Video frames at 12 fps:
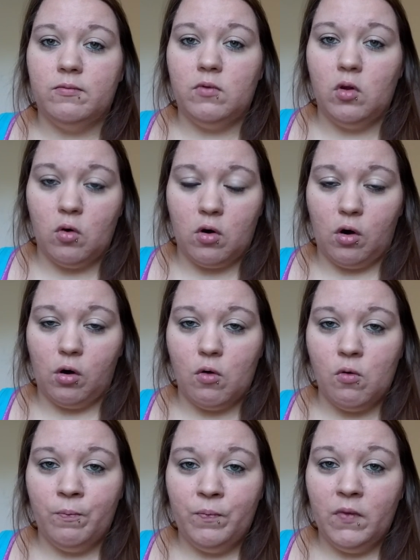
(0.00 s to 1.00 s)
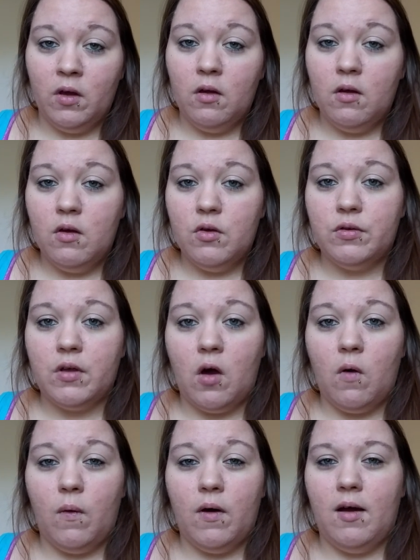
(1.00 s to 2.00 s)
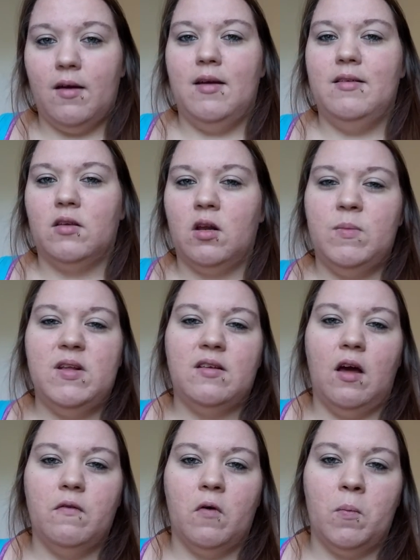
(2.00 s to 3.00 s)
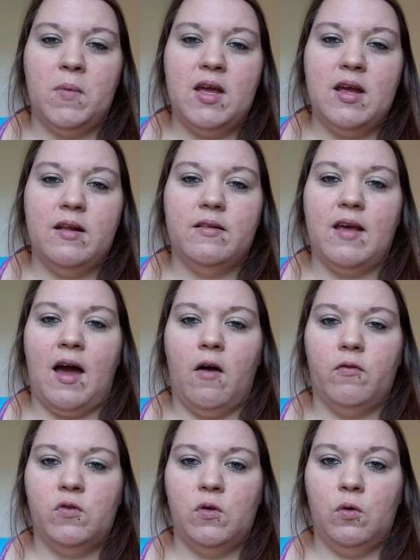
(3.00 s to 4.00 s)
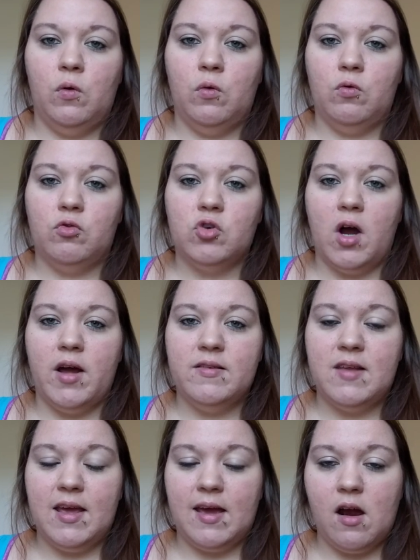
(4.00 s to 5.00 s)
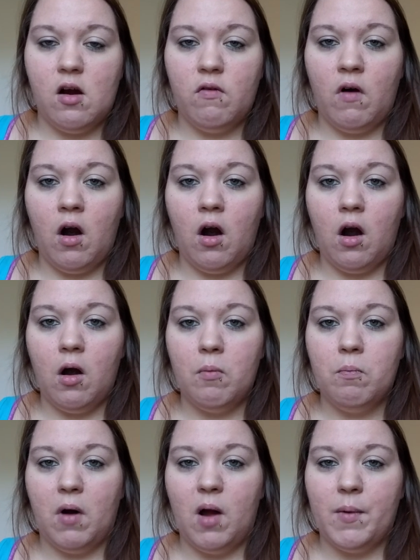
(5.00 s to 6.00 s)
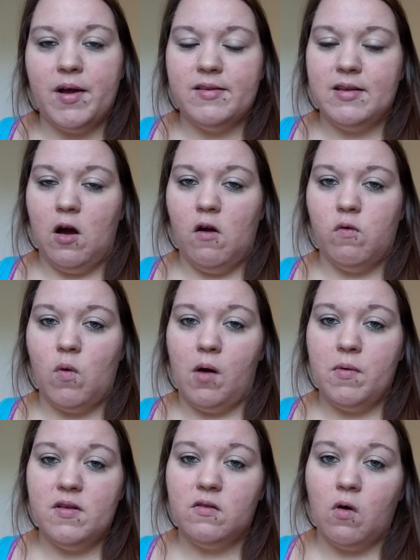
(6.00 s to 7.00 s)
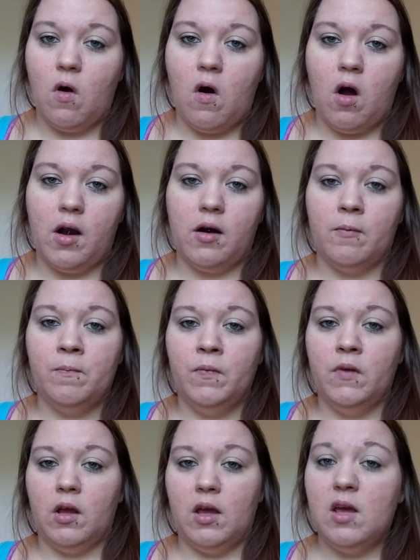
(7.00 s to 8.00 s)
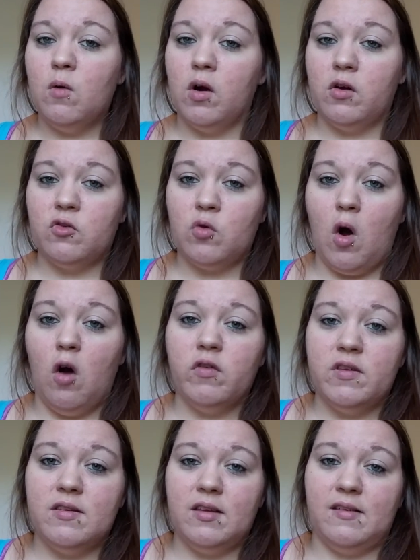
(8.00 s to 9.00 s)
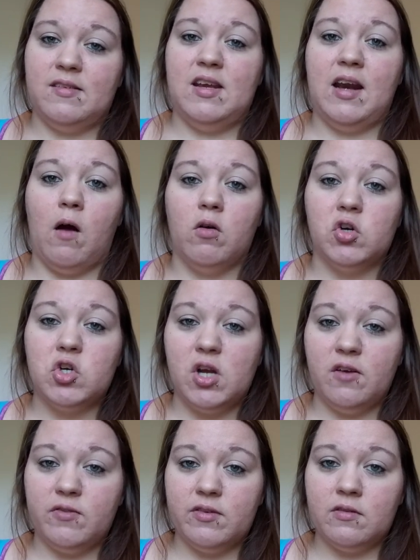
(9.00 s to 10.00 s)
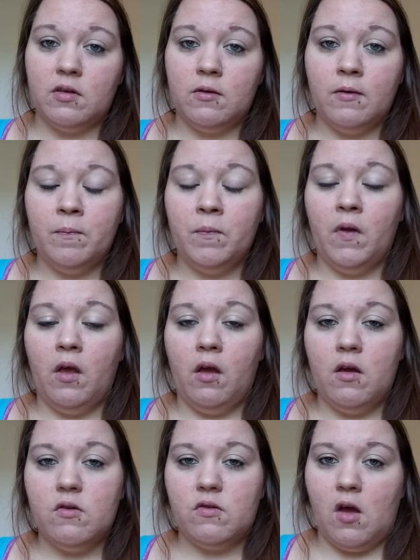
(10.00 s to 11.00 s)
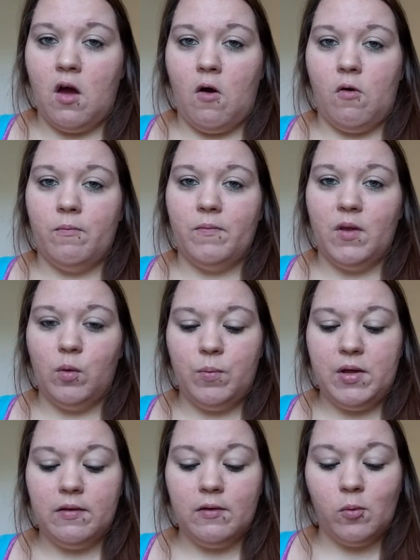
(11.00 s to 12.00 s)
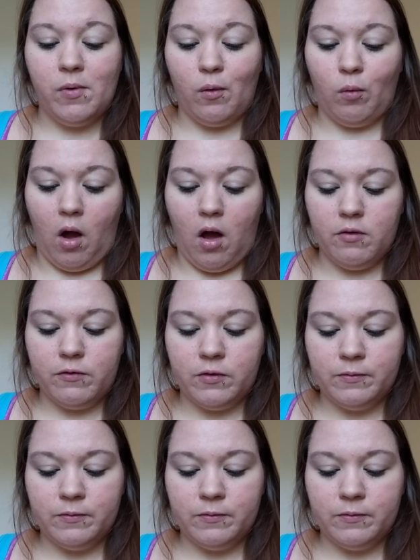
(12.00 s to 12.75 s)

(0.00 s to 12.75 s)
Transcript: little girl, so it's going to be tough on me to have to try and take care of her by myself while he's gone. He works 12 and 16-hour shifts, so it would be a little bit rough.